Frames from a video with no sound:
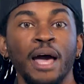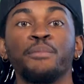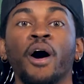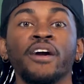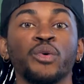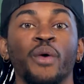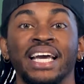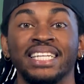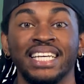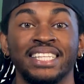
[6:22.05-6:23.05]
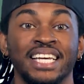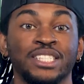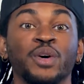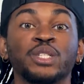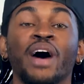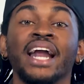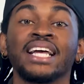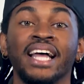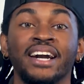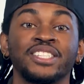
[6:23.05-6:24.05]
And part of the way he did this was
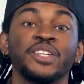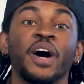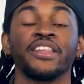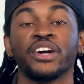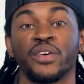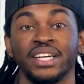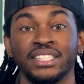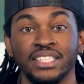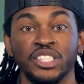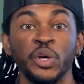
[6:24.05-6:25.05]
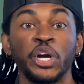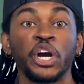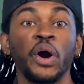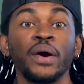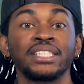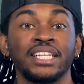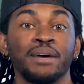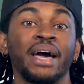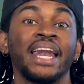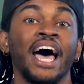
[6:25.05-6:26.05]
writing letters to other Christians to encourage
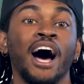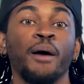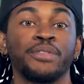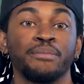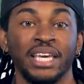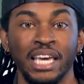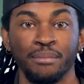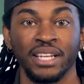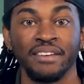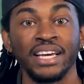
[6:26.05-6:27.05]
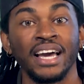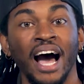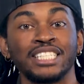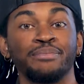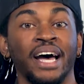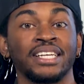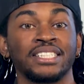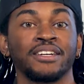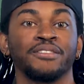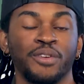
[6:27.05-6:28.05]
them and help them keep living God's
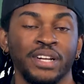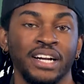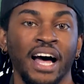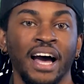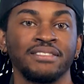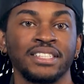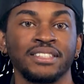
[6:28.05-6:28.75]
best for their lives.